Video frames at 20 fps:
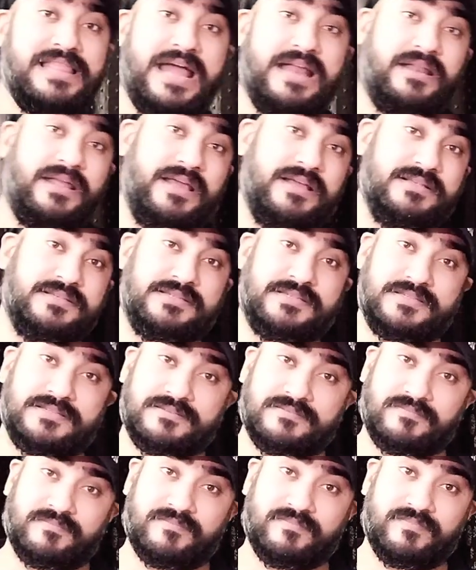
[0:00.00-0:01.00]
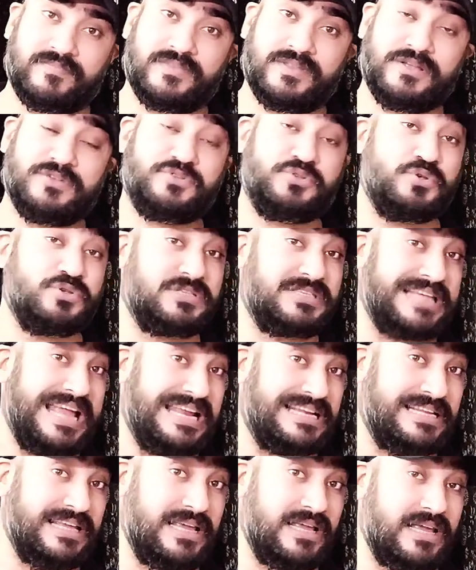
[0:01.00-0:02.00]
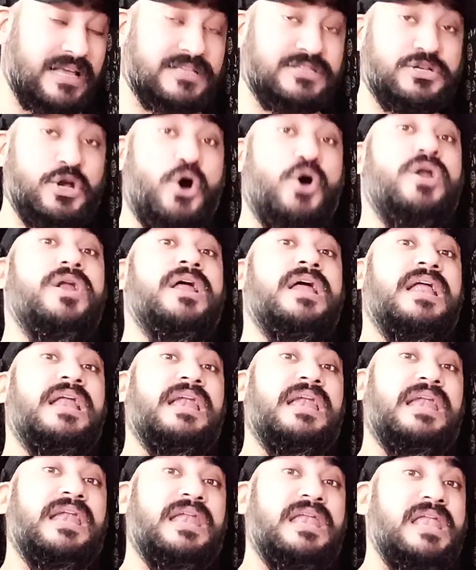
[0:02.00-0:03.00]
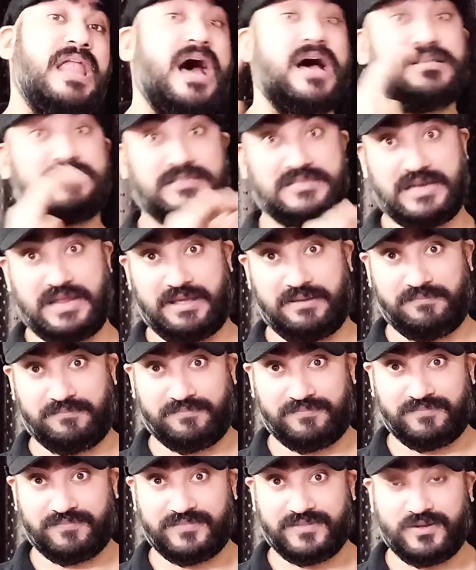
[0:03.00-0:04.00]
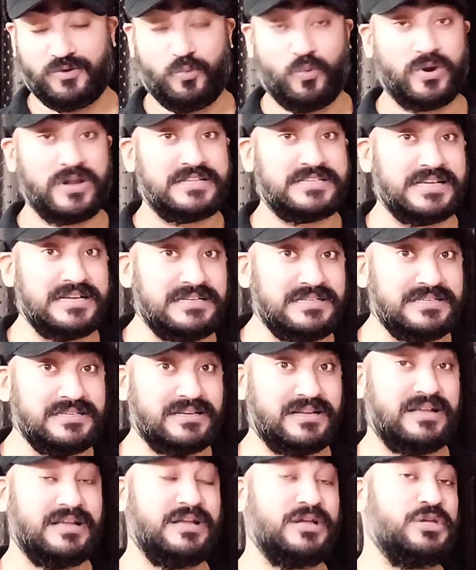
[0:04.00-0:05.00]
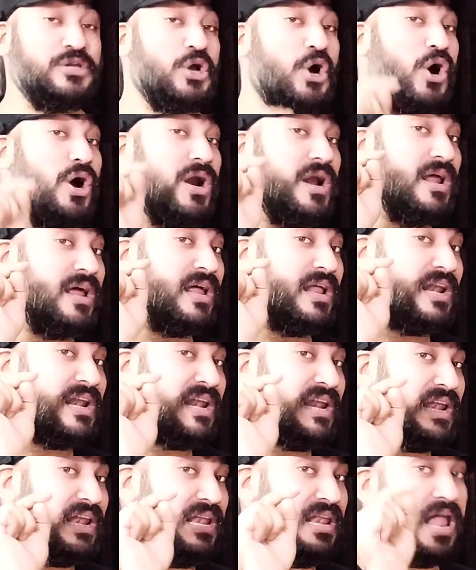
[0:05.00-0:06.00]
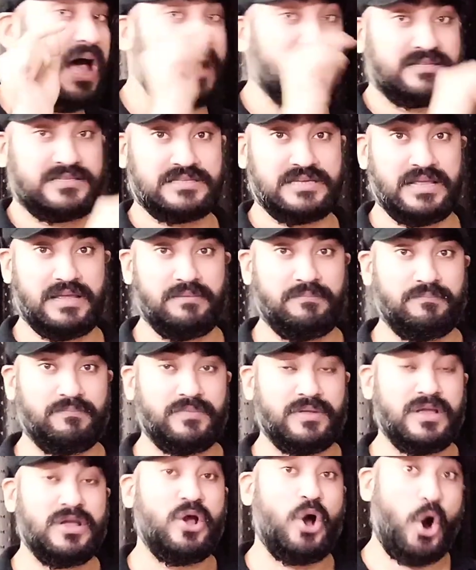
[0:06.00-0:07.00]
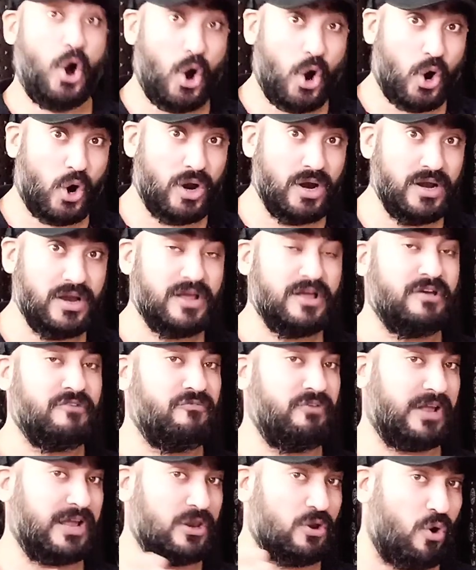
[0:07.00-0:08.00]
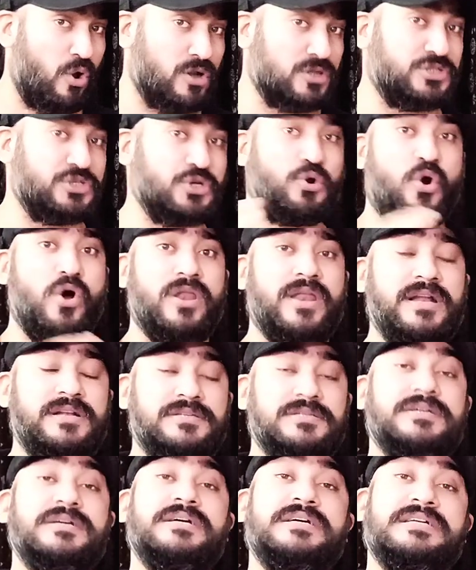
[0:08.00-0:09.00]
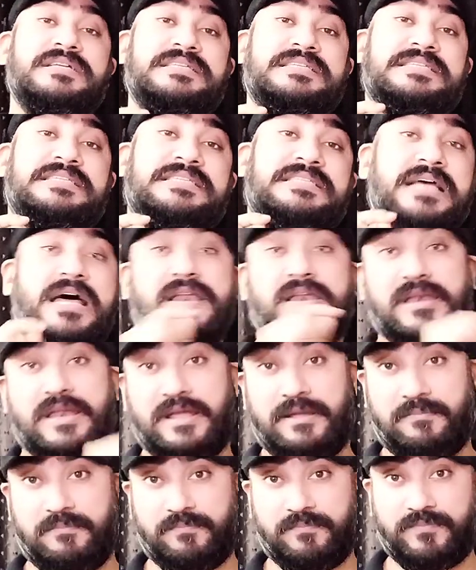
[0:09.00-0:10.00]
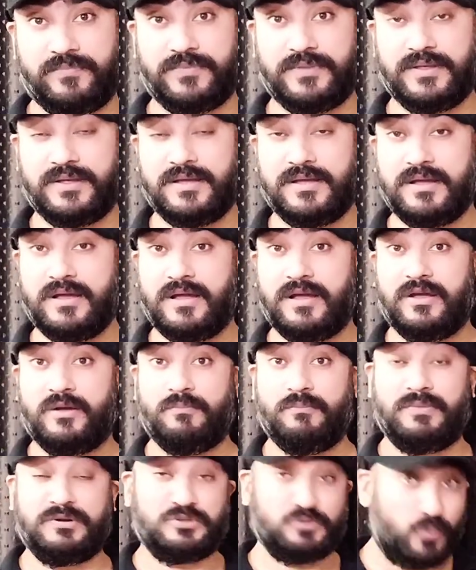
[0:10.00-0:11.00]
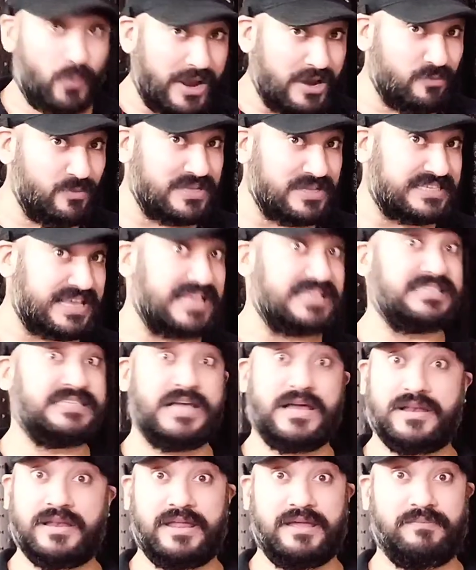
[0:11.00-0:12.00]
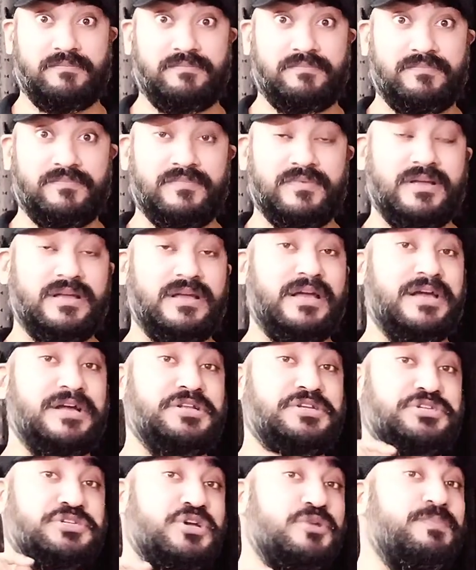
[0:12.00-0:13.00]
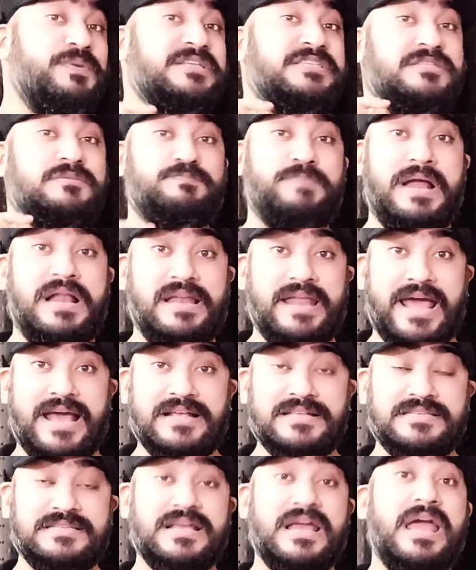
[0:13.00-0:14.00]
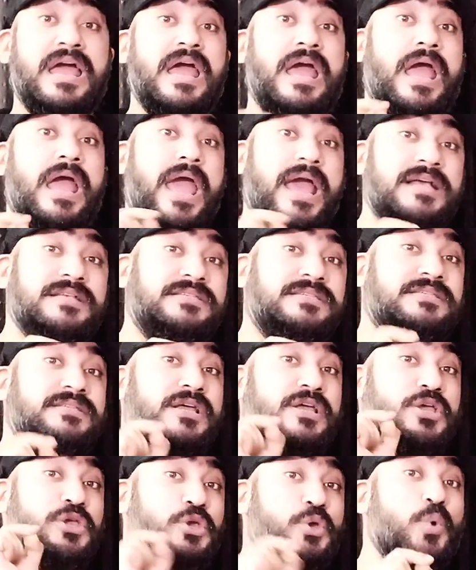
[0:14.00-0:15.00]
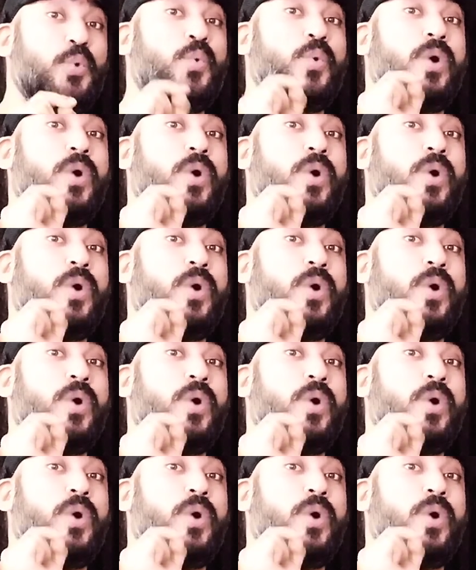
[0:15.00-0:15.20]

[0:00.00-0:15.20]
in that case? So Sethi is your last name. What is it? Your last name. Or we can also call it surname. But when we say surname, it should be spelled as S-U-R-N-A-M-E,